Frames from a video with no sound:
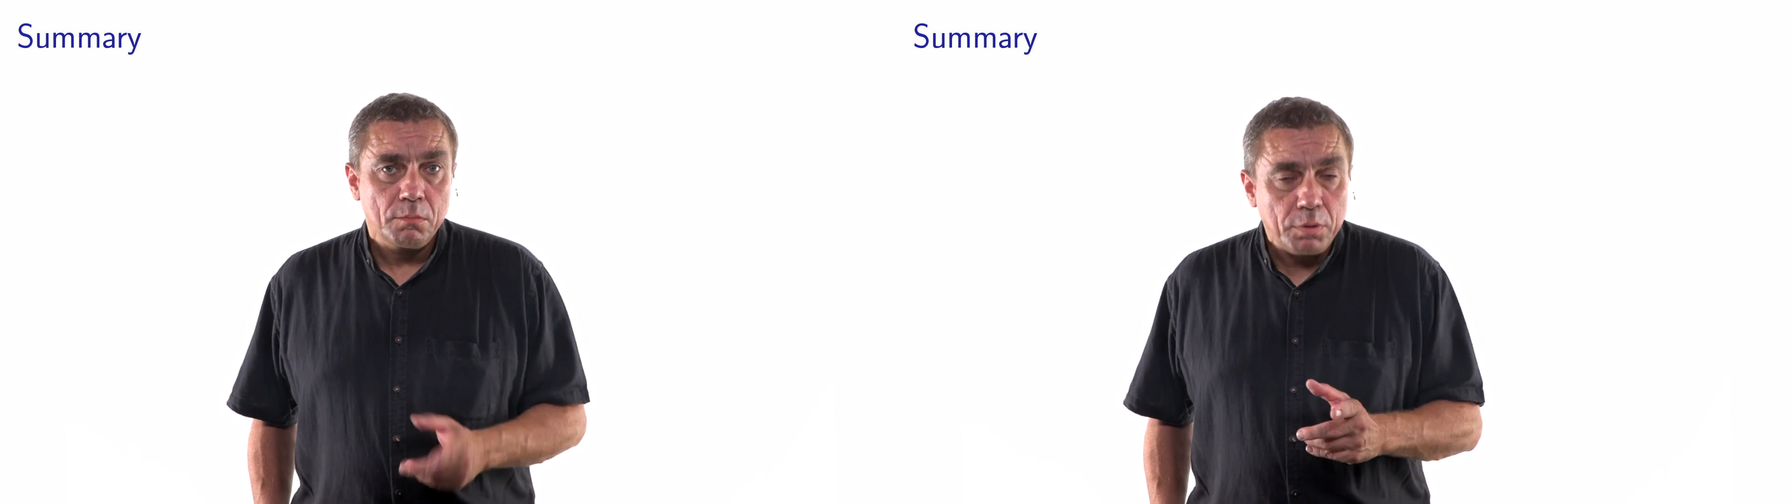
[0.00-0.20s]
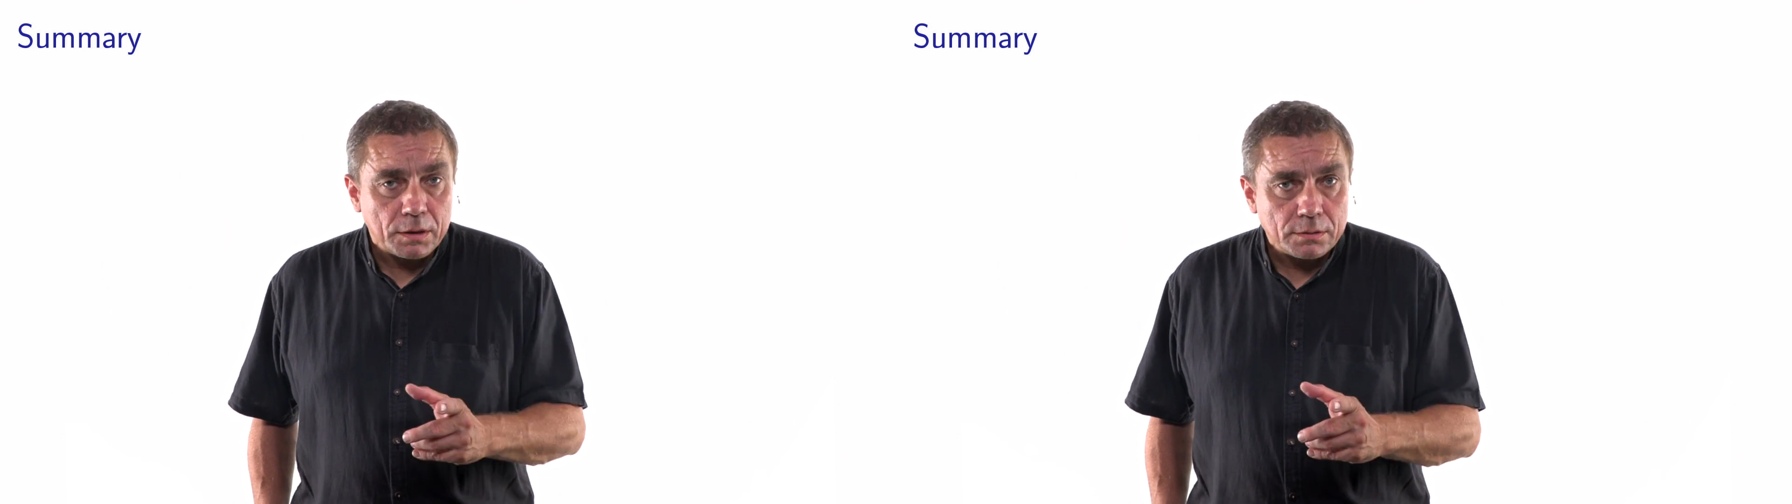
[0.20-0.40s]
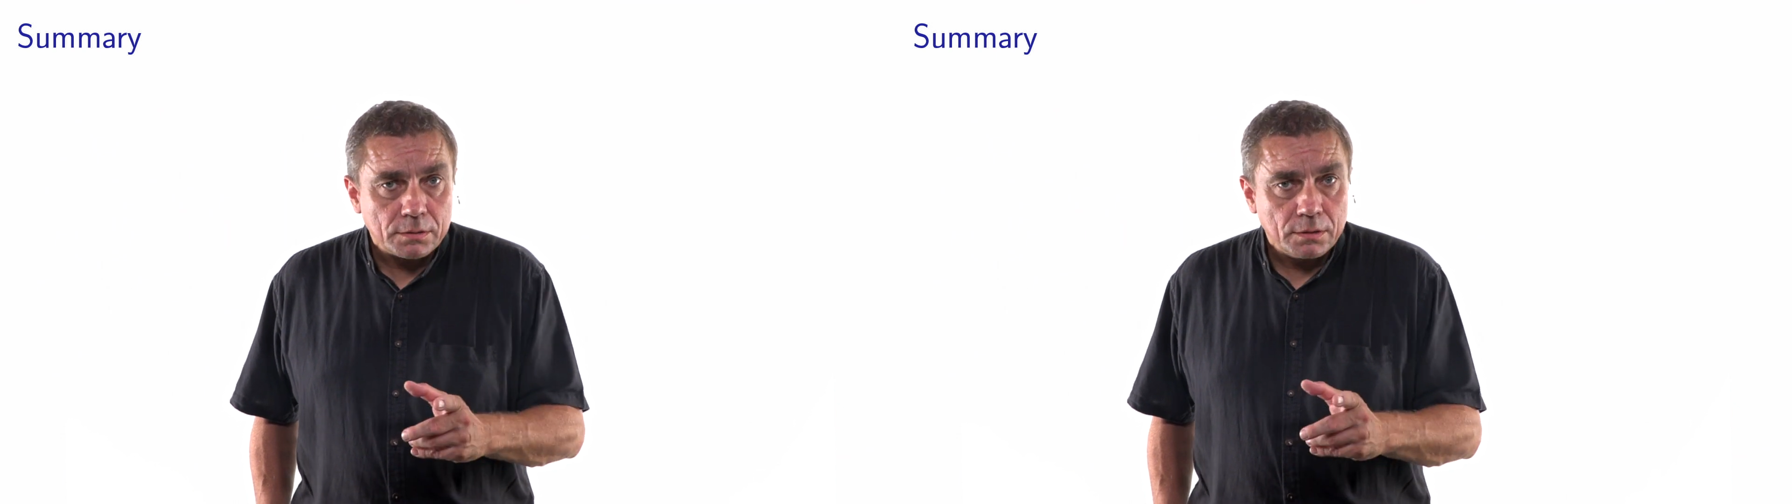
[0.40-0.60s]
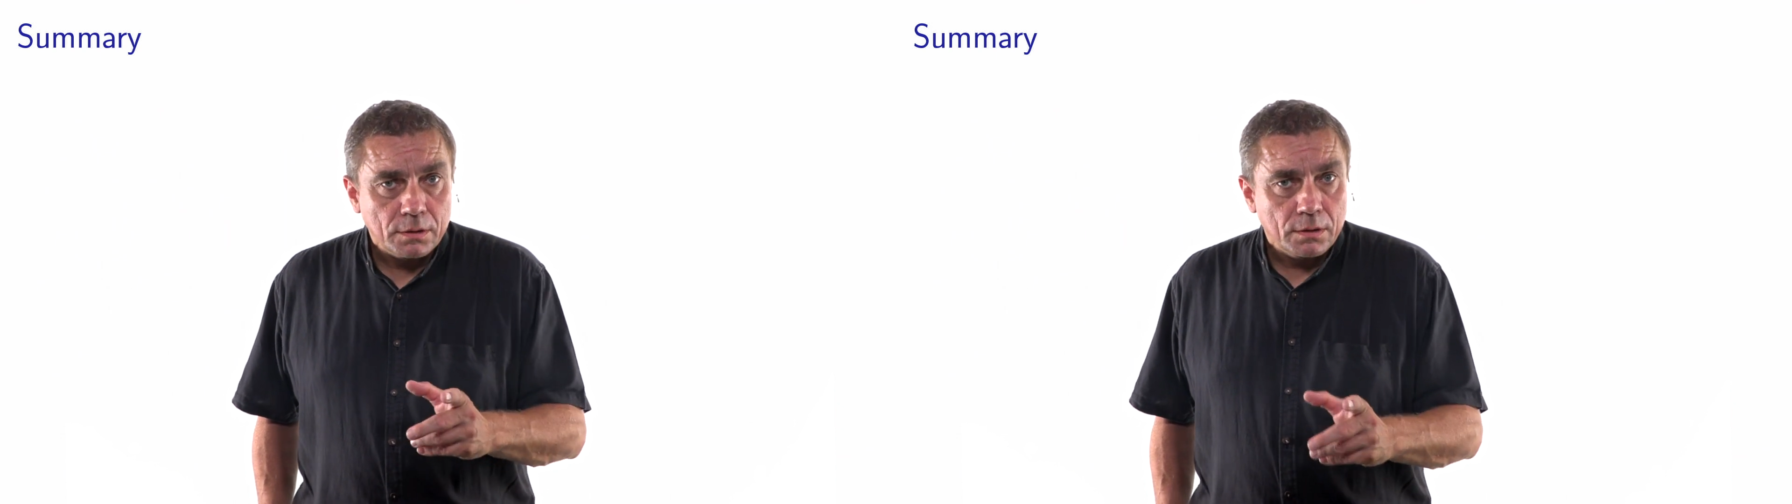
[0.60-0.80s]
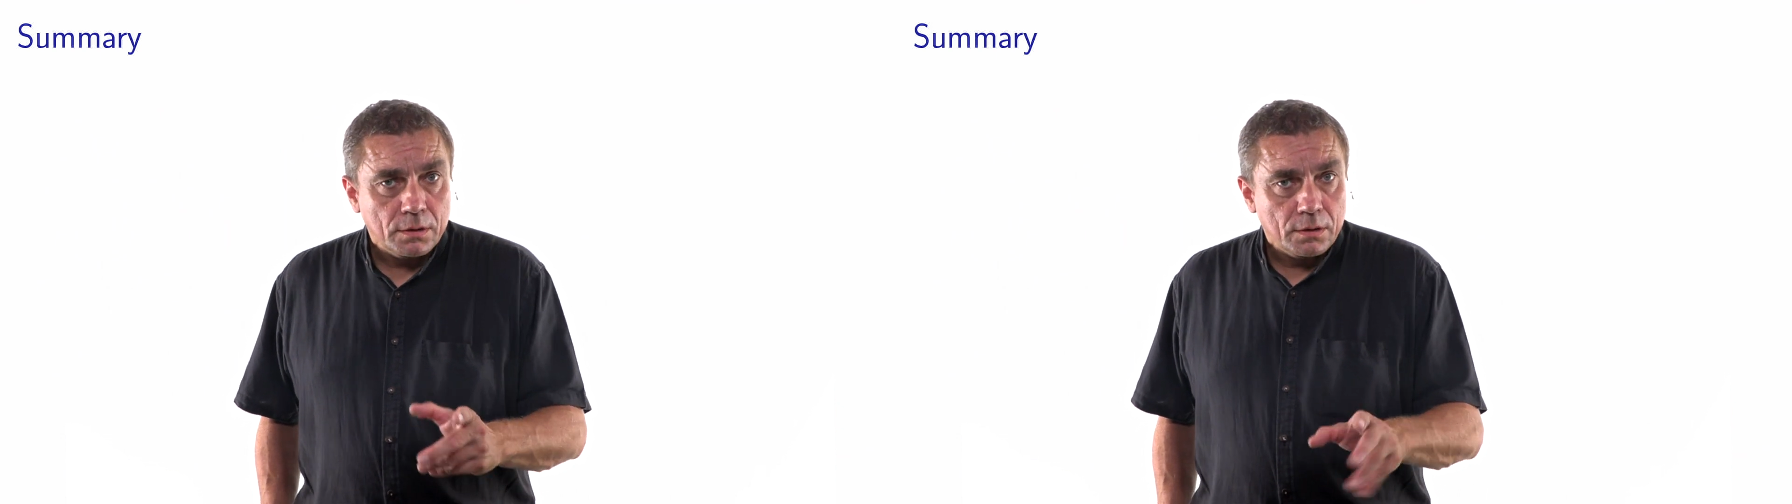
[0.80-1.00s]
But
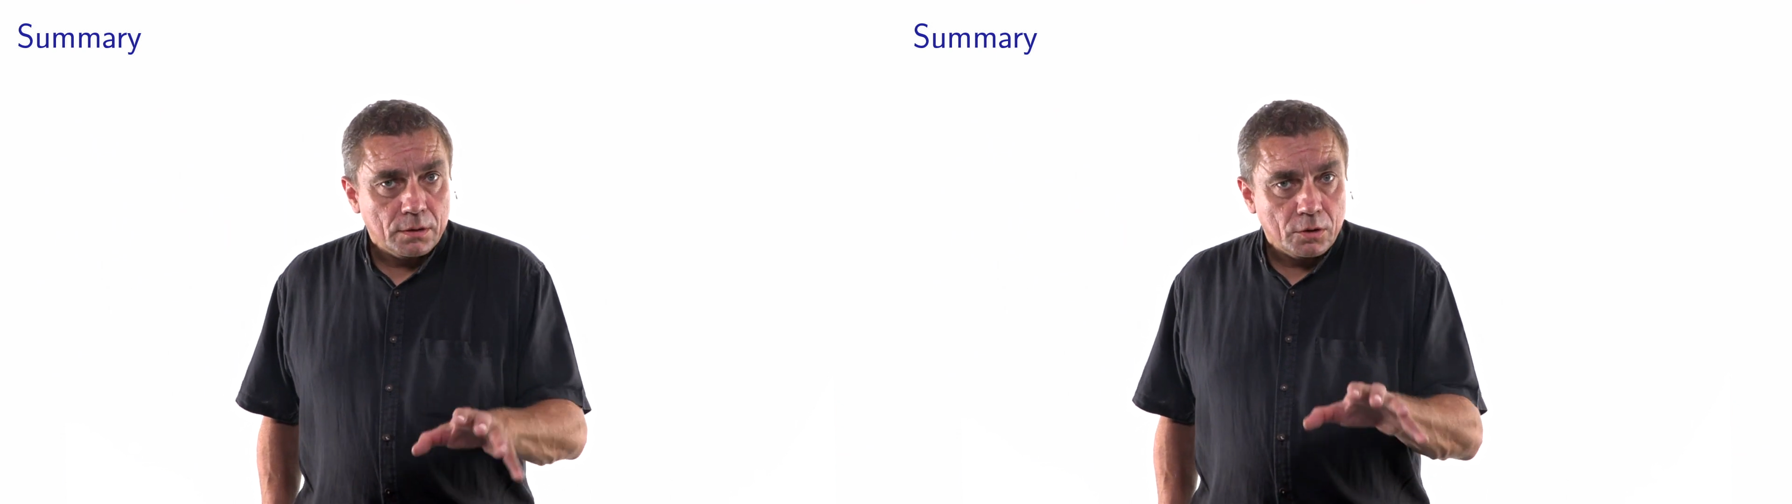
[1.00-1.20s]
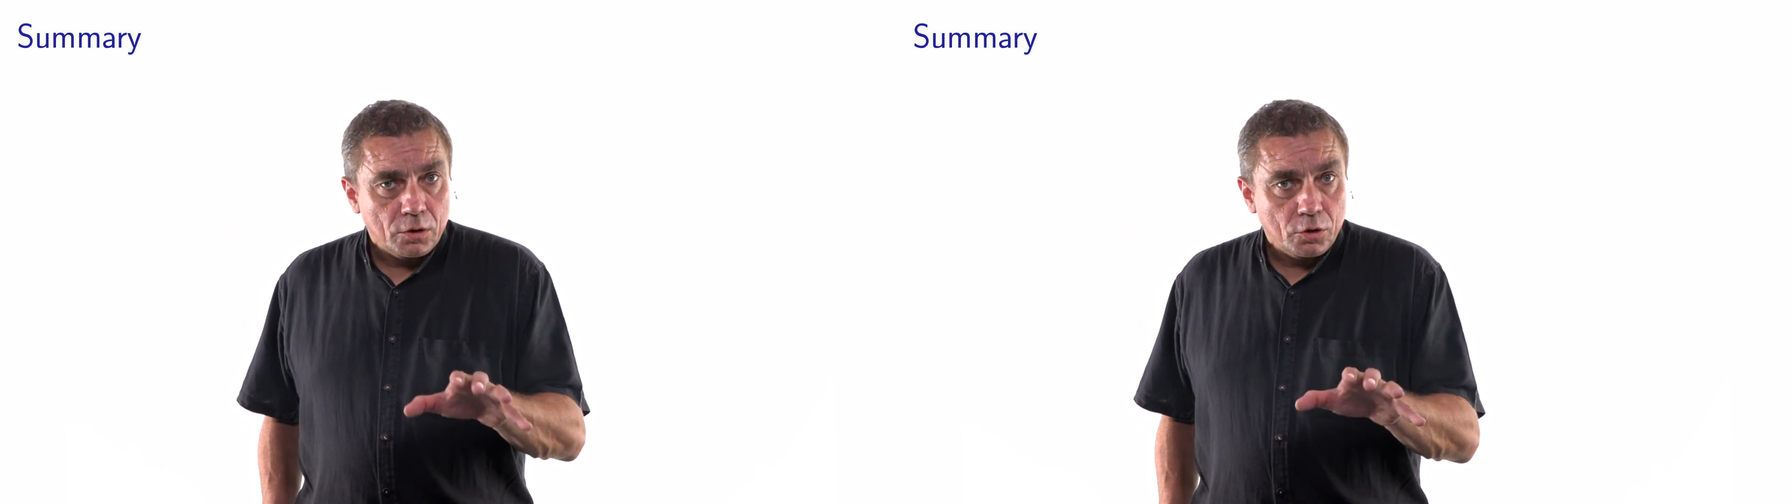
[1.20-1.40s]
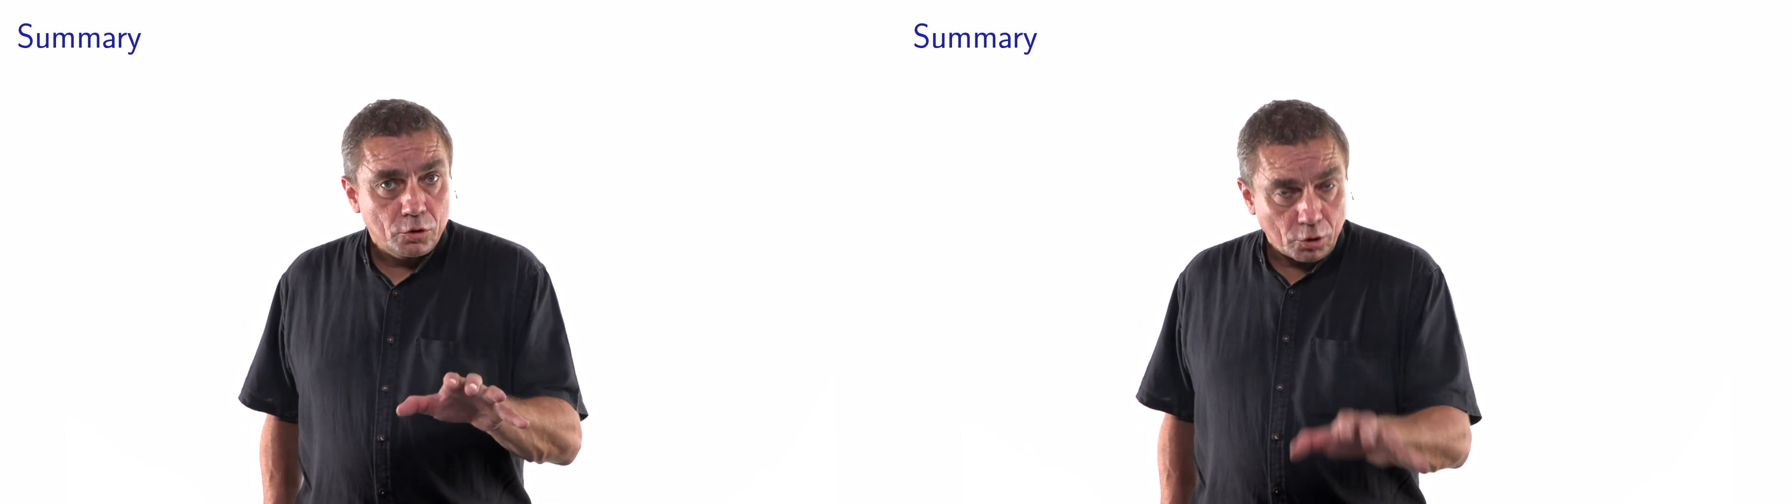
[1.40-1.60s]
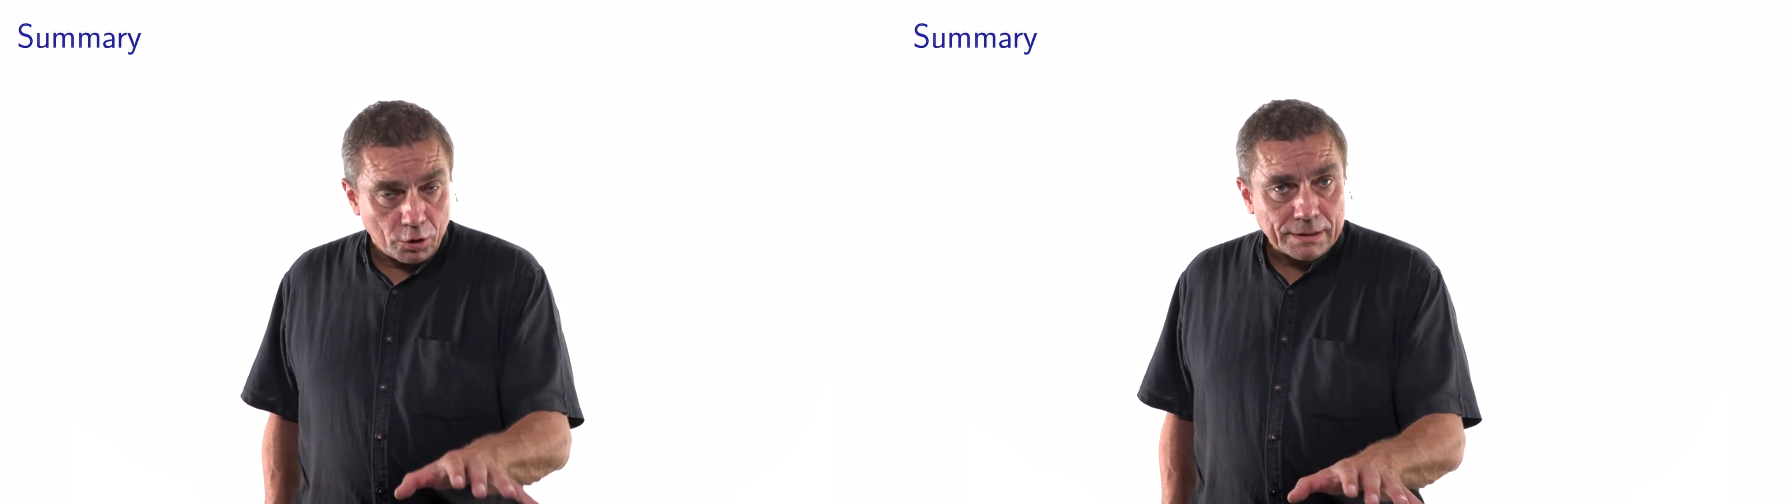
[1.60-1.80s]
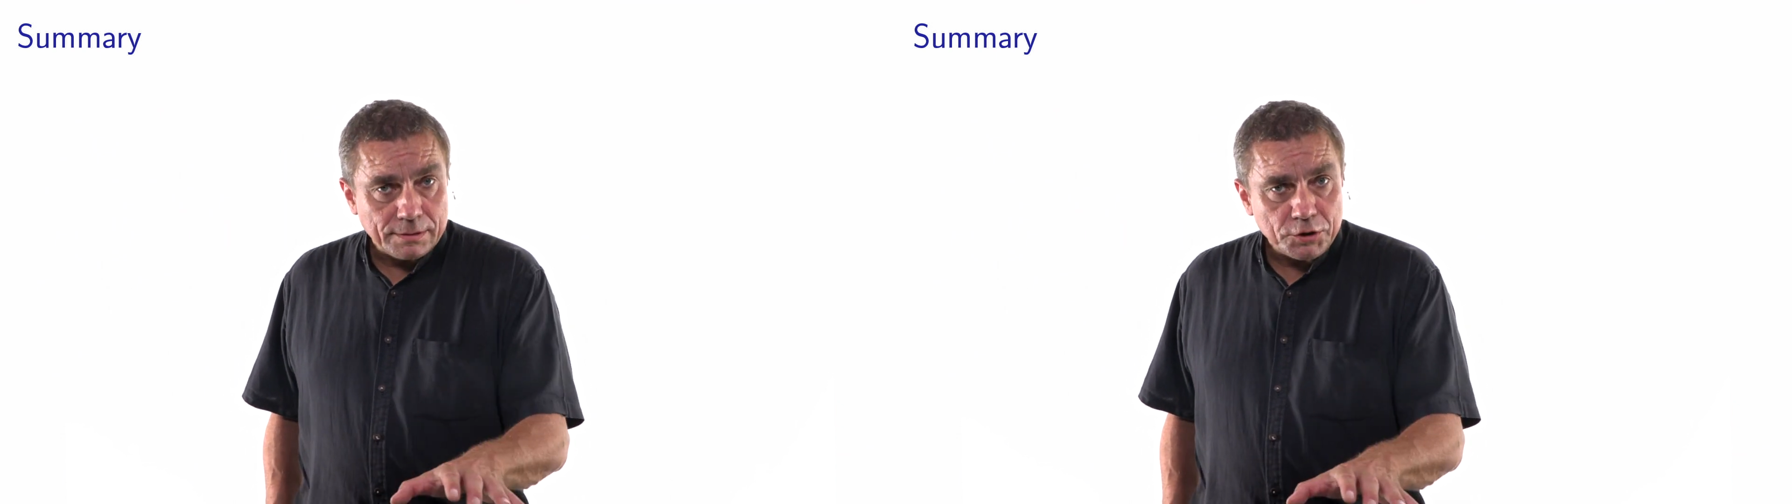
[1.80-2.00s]
the
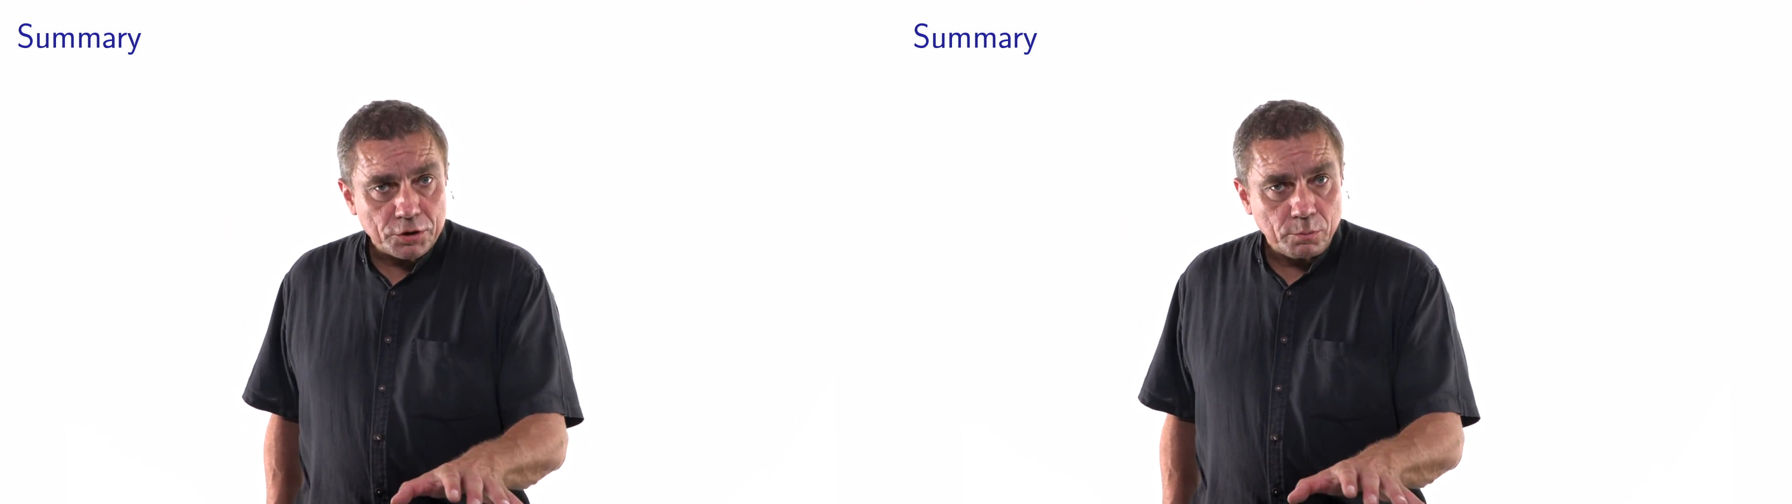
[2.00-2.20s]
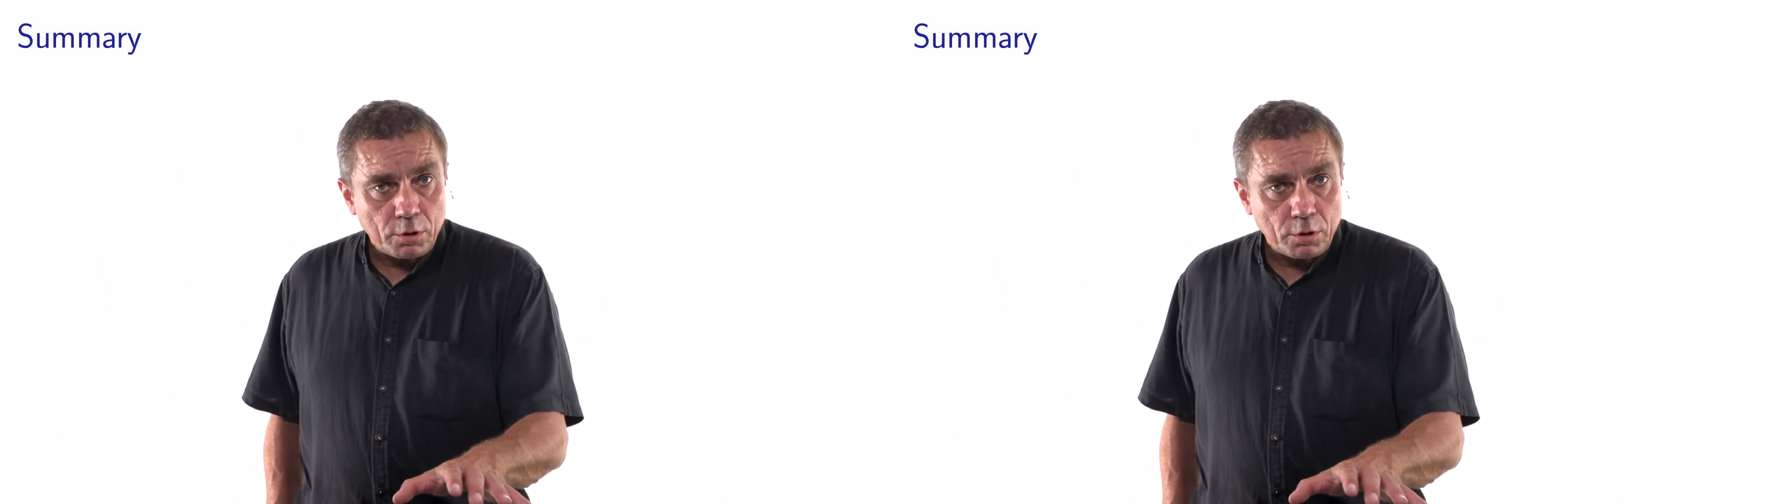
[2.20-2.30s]
relaxation